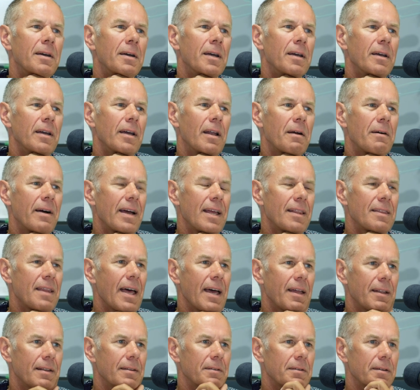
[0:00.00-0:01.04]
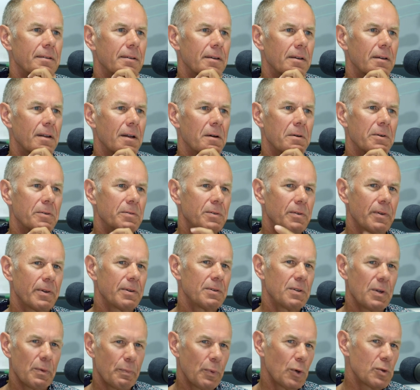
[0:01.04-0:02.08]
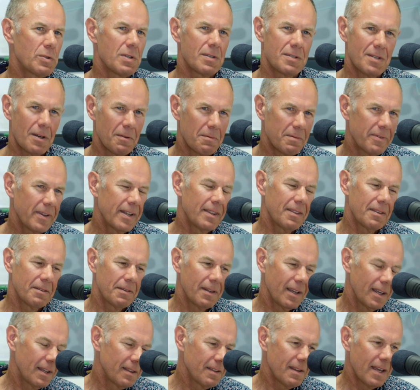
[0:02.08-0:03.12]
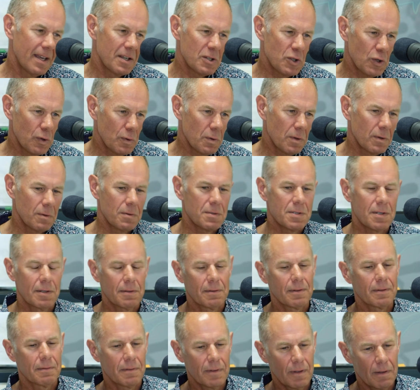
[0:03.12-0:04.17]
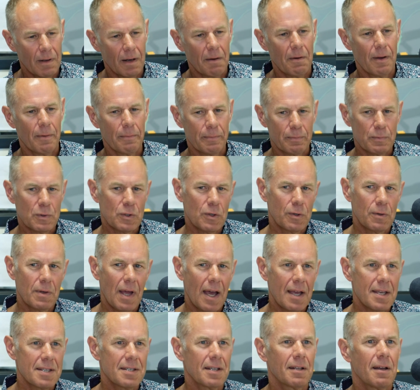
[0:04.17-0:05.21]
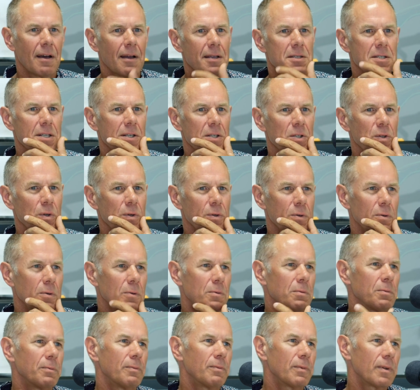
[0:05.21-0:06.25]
You know, and that, you know, and you put yourself in their shoes, and you know, I'm 2 days in ICU.